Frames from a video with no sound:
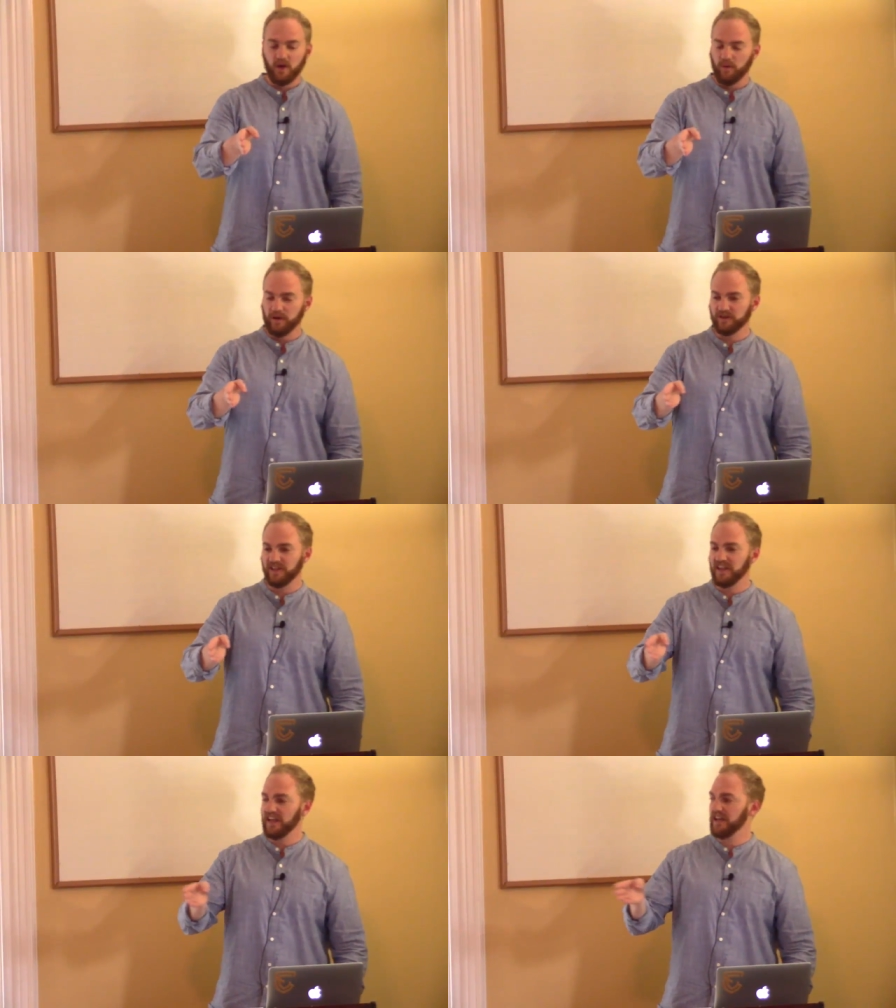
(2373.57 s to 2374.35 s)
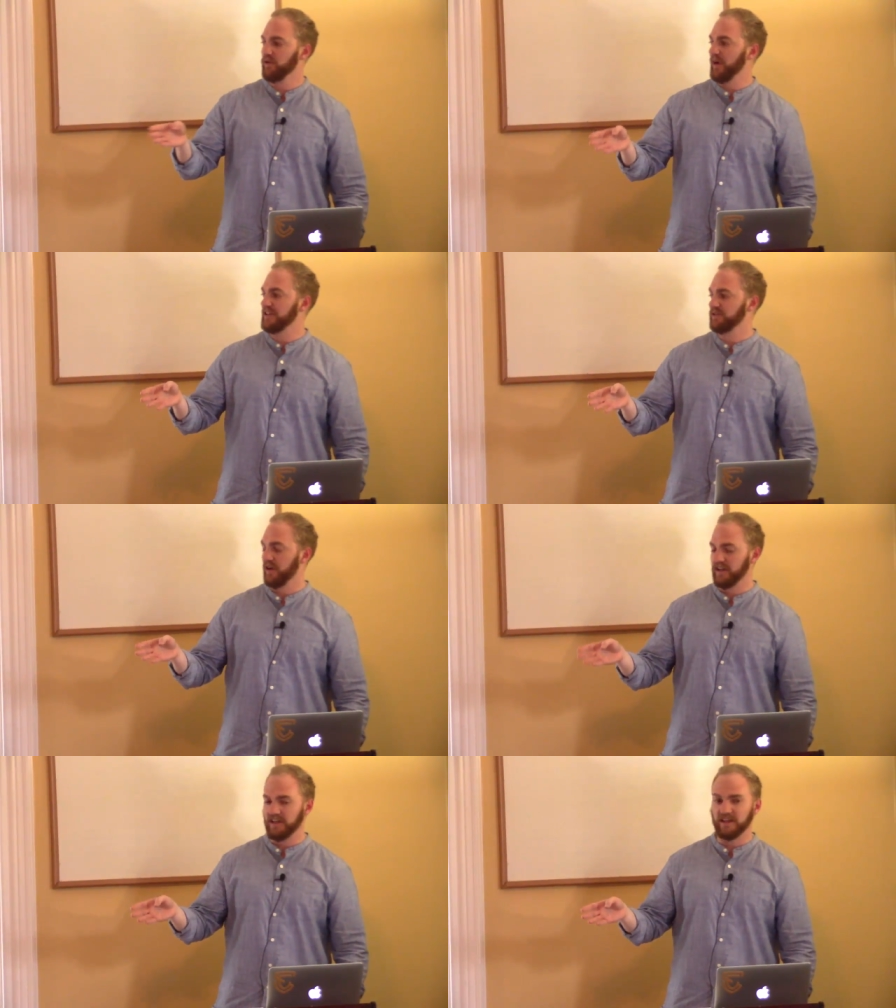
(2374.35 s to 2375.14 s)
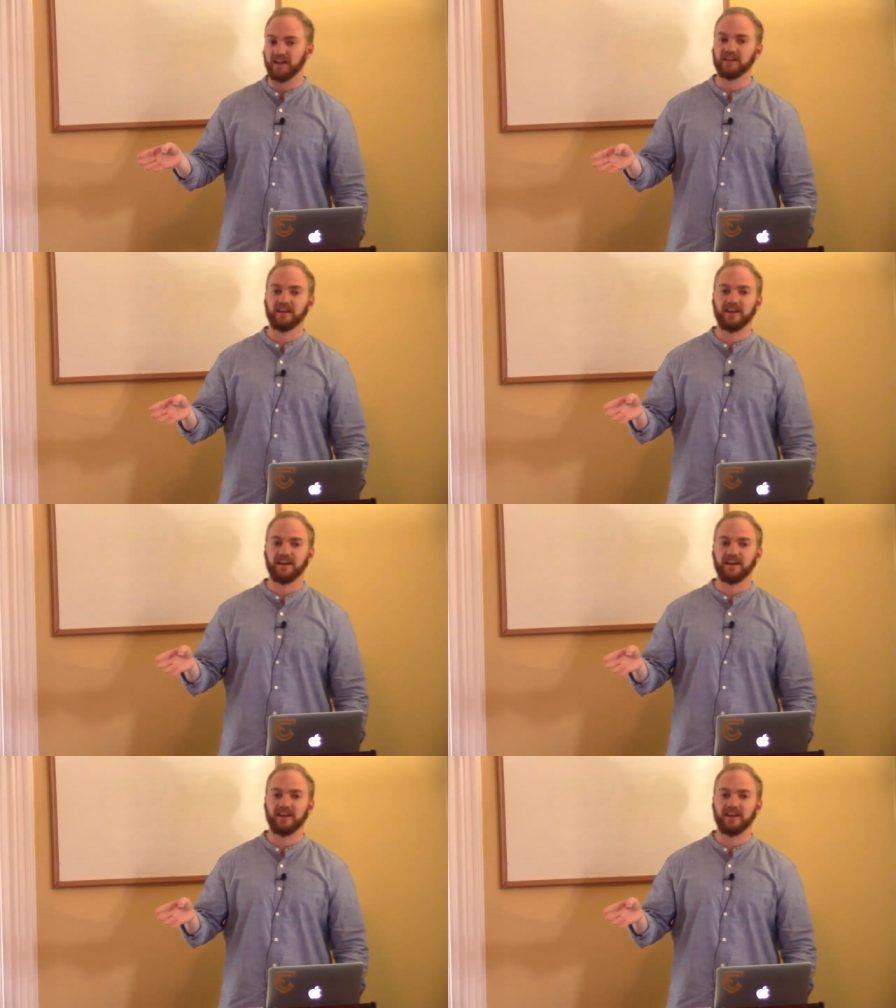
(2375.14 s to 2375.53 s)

we were sitting at a restaurant eating,